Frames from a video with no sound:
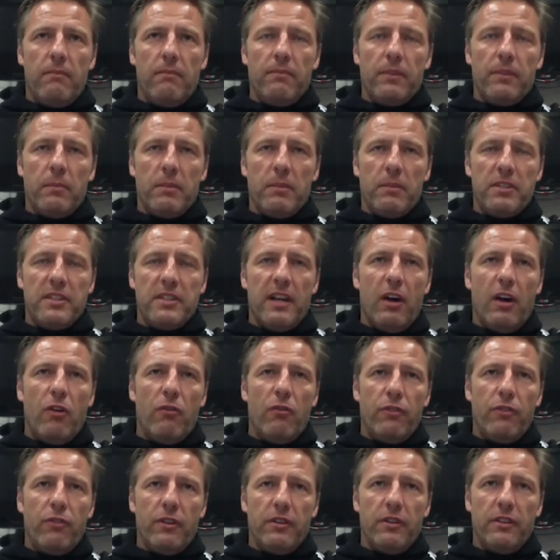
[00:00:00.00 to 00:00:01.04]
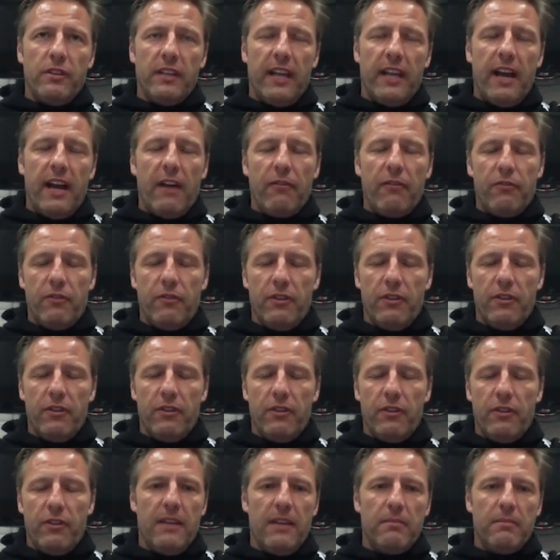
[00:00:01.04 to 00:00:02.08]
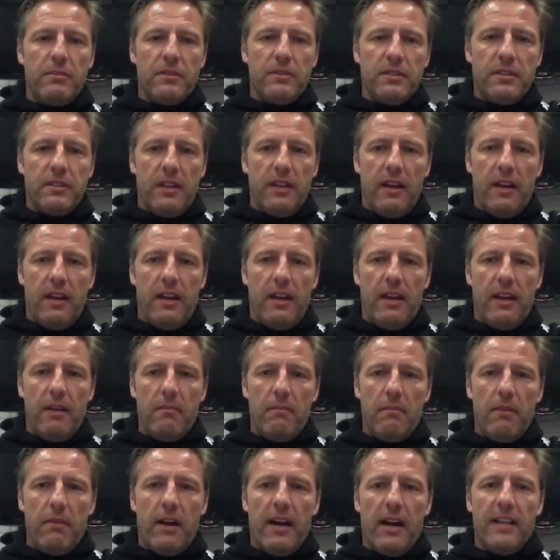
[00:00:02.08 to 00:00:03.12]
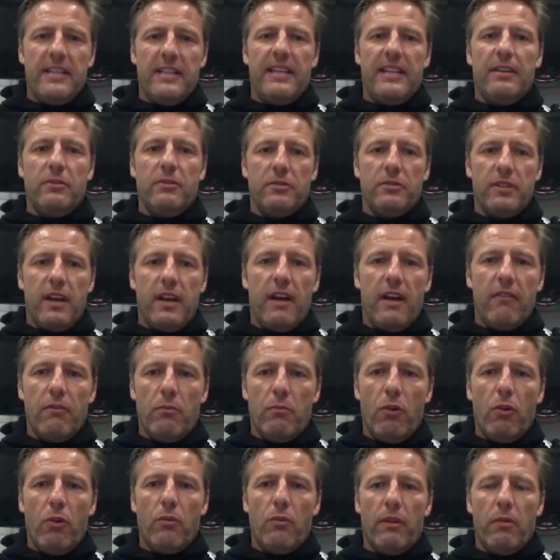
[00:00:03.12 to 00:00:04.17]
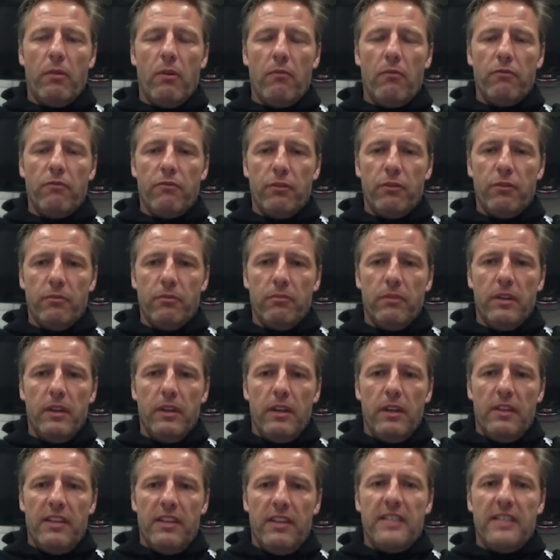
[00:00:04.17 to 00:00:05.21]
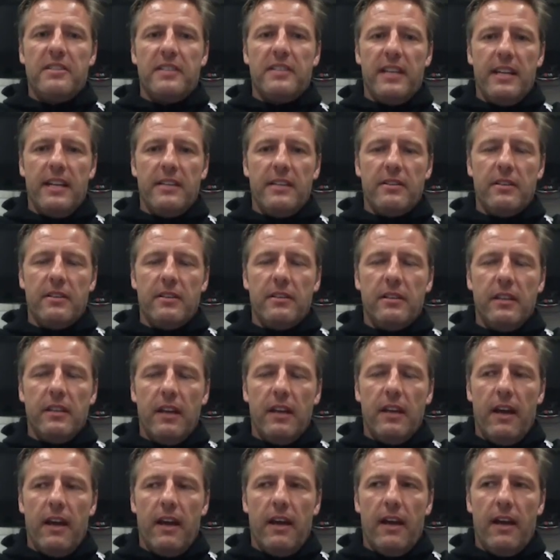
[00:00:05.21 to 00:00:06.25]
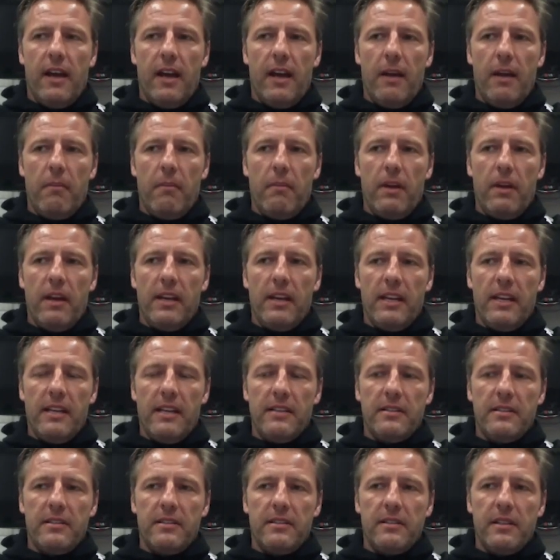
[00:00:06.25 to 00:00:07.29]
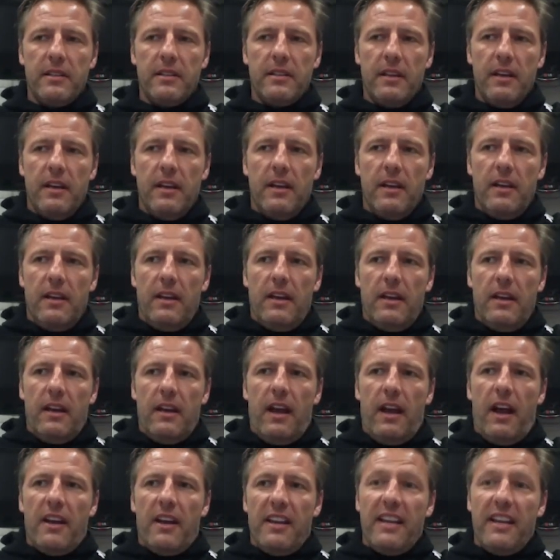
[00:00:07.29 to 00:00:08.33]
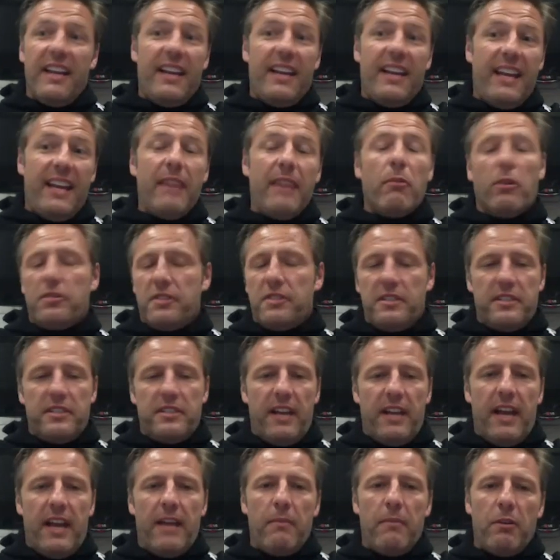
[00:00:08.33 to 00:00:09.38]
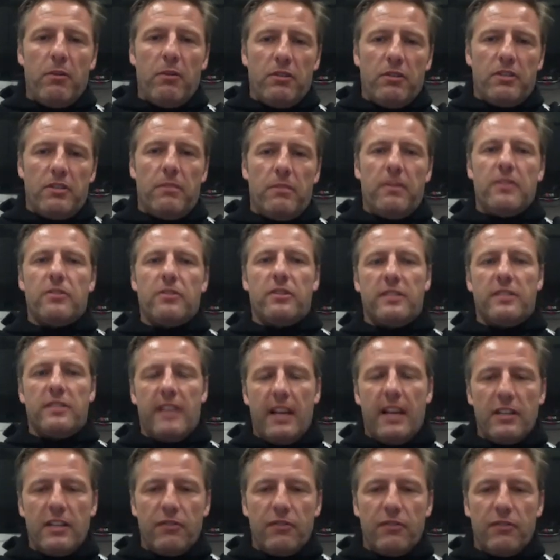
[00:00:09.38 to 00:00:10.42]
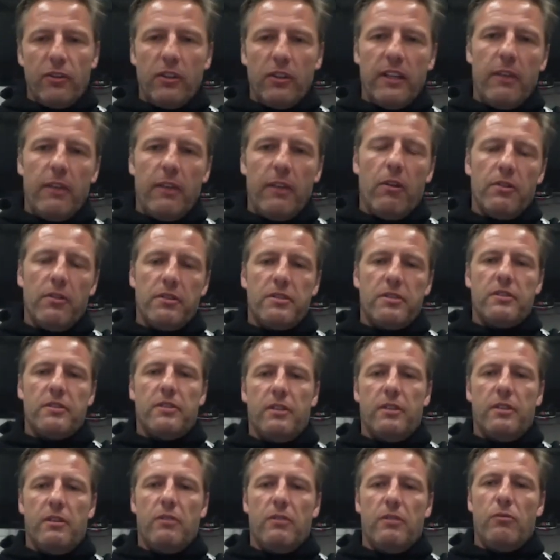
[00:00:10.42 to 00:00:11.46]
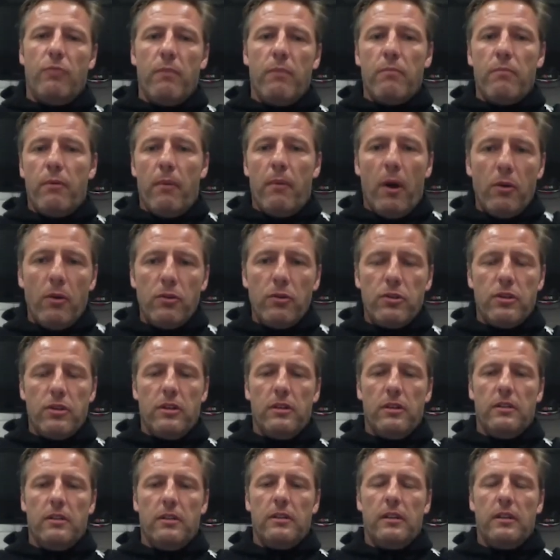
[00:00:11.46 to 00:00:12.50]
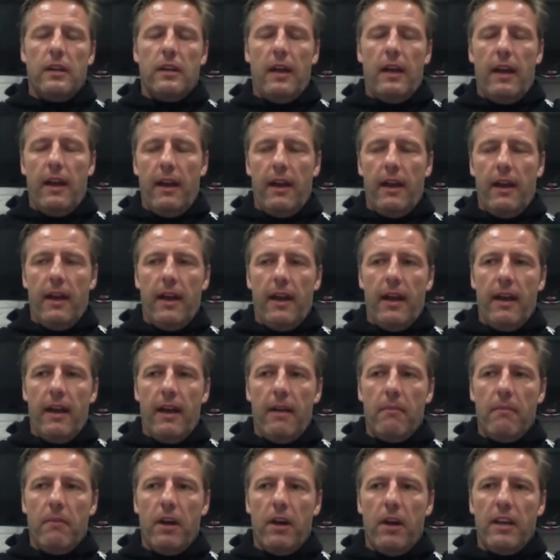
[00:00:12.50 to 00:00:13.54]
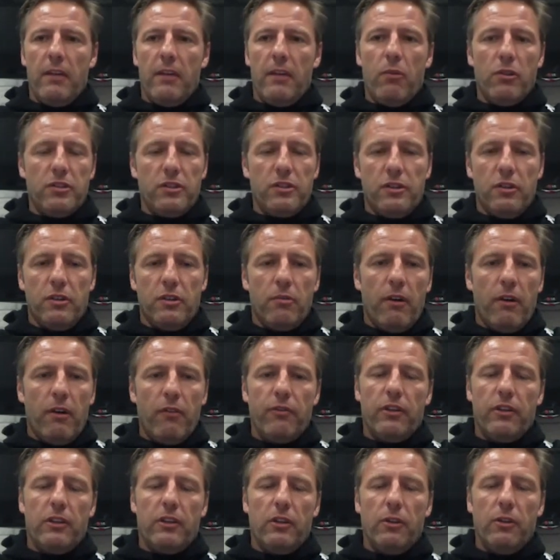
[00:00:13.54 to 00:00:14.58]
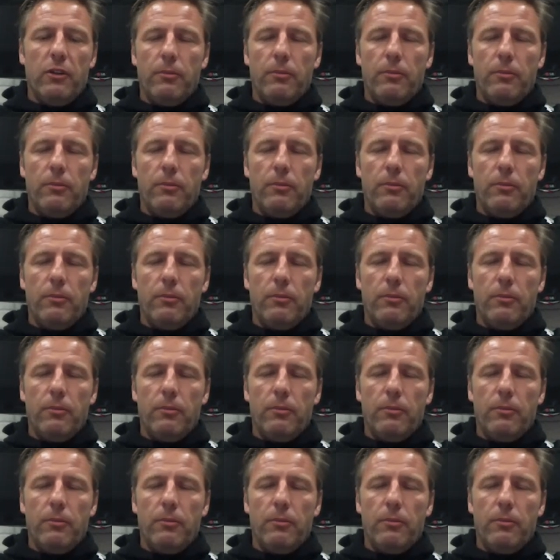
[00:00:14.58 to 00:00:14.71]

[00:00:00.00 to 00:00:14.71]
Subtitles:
myself and the gaffer and Skip's ideals are and what we want from this season. And he wants the same. He wants to be successful. He wants to win promotion, and he wants to do well for the club.